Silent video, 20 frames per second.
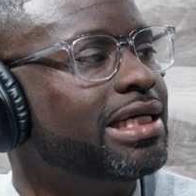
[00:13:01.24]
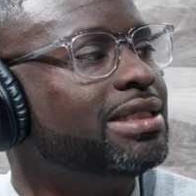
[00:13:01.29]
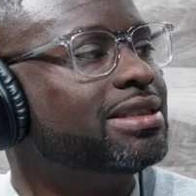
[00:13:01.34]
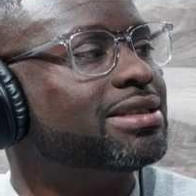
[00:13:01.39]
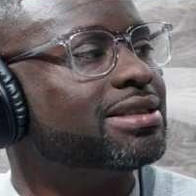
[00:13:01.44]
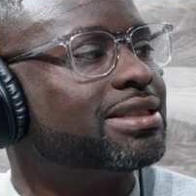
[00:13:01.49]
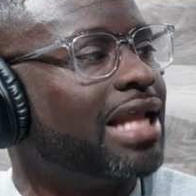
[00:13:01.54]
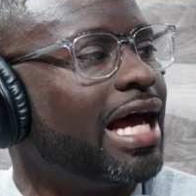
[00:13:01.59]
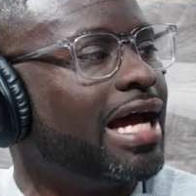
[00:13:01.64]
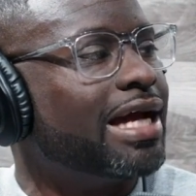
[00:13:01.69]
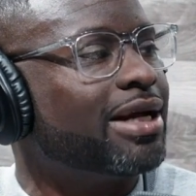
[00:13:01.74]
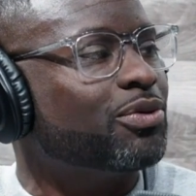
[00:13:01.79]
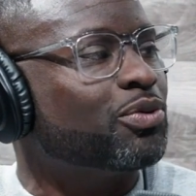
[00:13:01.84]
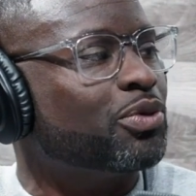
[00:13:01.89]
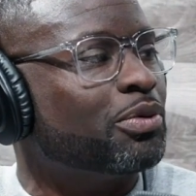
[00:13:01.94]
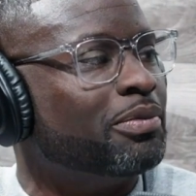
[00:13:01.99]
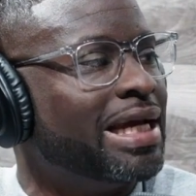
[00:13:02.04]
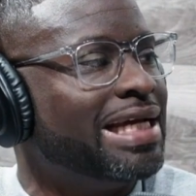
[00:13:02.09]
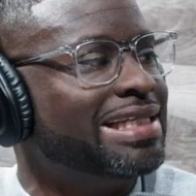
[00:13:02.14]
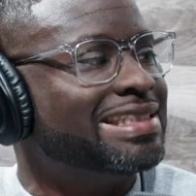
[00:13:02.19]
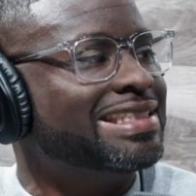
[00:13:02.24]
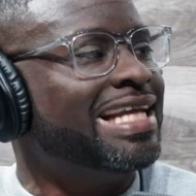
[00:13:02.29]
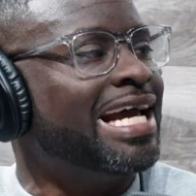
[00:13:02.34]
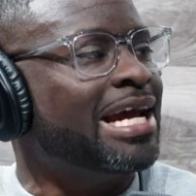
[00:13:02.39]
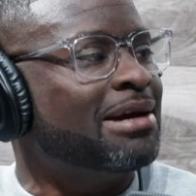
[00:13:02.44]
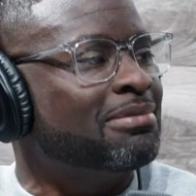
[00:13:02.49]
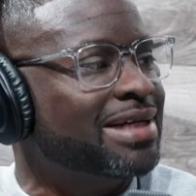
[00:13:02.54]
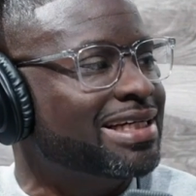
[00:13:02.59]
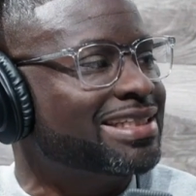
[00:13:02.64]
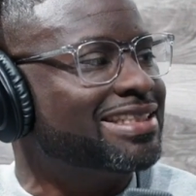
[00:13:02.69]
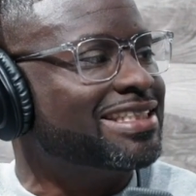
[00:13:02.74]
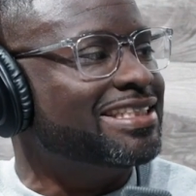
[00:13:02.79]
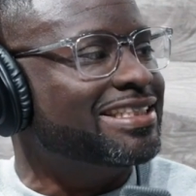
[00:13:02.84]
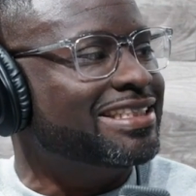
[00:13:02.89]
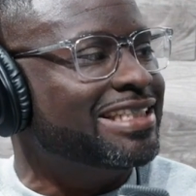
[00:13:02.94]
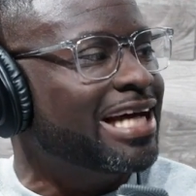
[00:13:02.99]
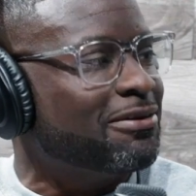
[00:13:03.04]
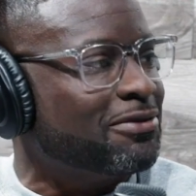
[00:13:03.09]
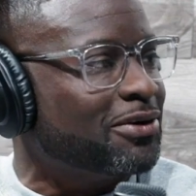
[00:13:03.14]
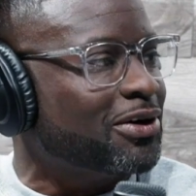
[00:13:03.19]
He's like remains nameless.
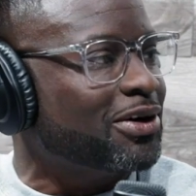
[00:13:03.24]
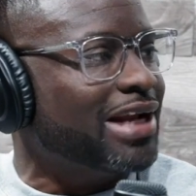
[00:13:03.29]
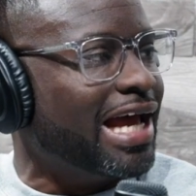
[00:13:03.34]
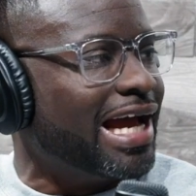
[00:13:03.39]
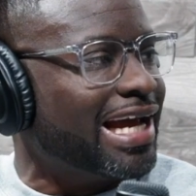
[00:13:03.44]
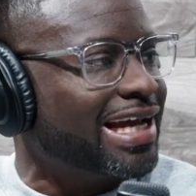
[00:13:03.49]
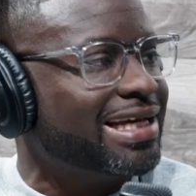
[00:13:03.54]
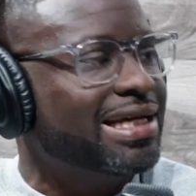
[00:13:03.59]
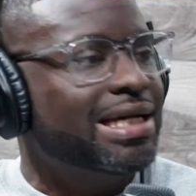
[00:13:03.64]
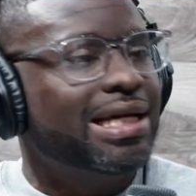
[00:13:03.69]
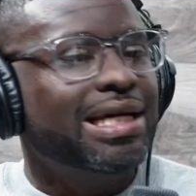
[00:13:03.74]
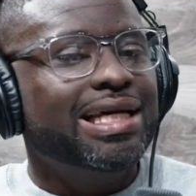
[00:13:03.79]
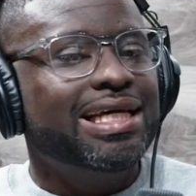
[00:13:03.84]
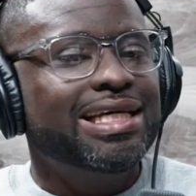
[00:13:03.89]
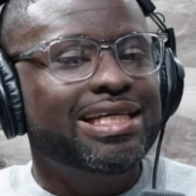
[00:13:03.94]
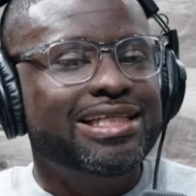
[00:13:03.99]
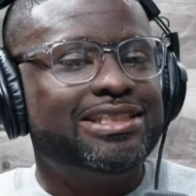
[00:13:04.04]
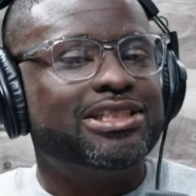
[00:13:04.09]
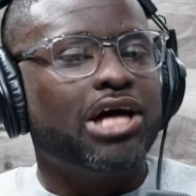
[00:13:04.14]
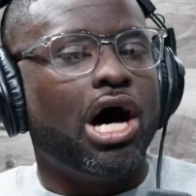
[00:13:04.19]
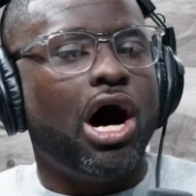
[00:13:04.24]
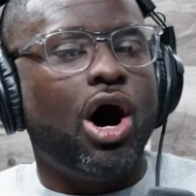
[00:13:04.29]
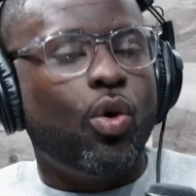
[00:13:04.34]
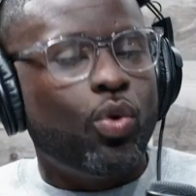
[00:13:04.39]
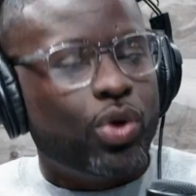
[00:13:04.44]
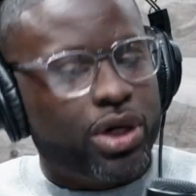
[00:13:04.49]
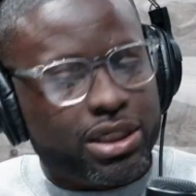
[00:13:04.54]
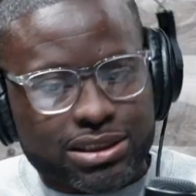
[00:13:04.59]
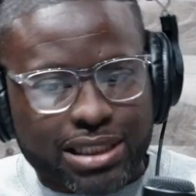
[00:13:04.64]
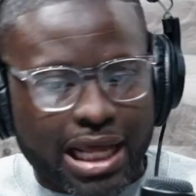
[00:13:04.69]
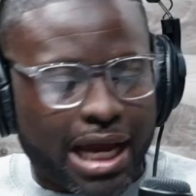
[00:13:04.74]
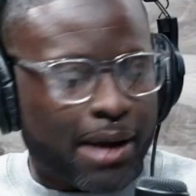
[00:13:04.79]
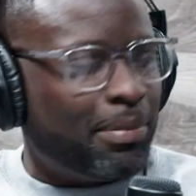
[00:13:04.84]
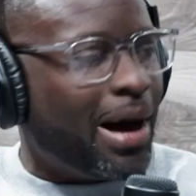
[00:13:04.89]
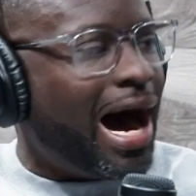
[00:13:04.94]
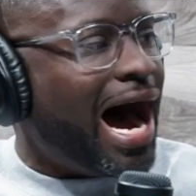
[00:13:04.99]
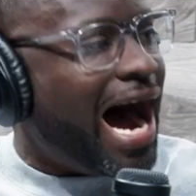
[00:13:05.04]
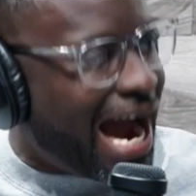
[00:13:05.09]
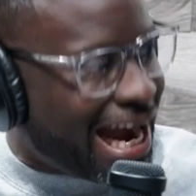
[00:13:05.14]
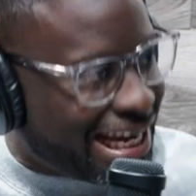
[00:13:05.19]
He's never like, he's always like
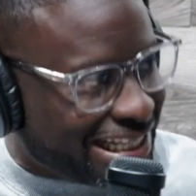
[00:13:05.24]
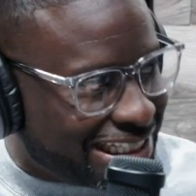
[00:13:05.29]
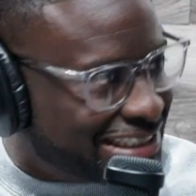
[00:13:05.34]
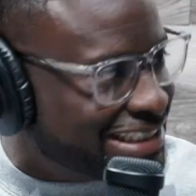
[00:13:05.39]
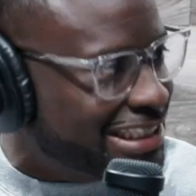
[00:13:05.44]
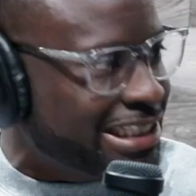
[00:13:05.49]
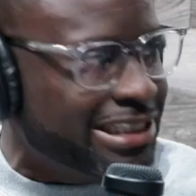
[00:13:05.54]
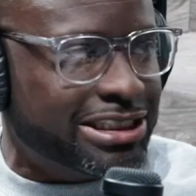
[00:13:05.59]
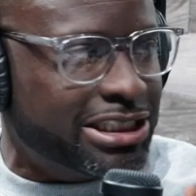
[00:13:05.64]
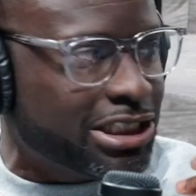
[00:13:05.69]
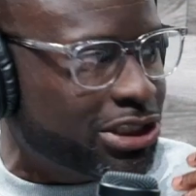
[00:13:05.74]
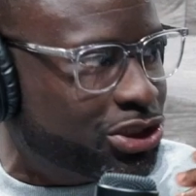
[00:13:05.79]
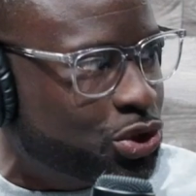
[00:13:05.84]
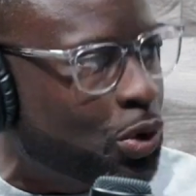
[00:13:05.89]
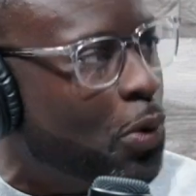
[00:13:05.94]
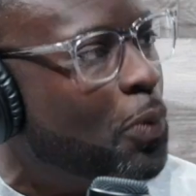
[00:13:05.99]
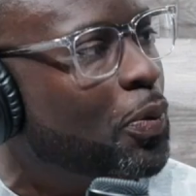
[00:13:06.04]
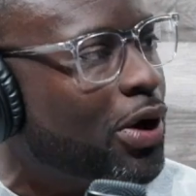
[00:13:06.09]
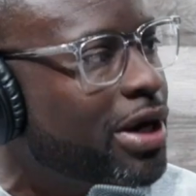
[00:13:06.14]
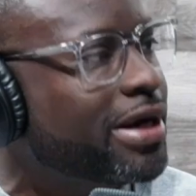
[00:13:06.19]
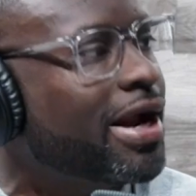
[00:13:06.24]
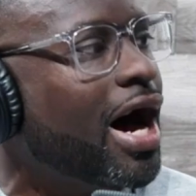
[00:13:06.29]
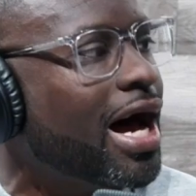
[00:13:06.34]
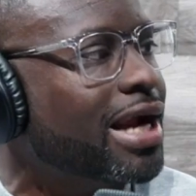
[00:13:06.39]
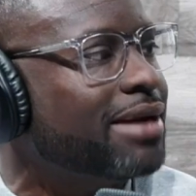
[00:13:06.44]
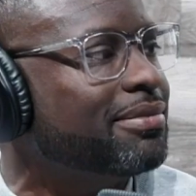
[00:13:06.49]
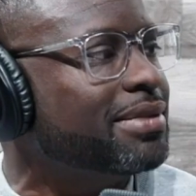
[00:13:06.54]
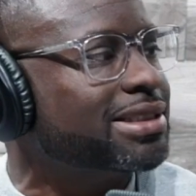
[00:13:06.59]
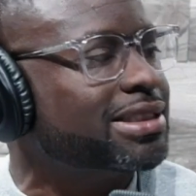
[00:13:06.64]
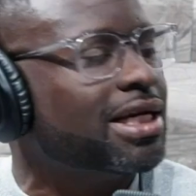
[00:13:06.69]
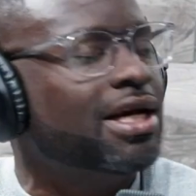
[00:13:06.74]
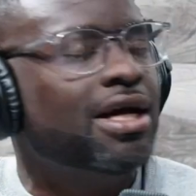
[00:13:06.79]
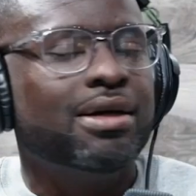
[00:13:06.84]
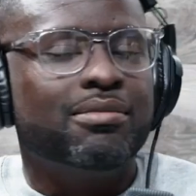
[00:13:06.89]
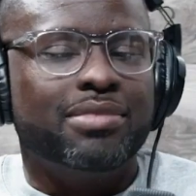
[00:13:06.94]
behind the scenes. He's super anonymous.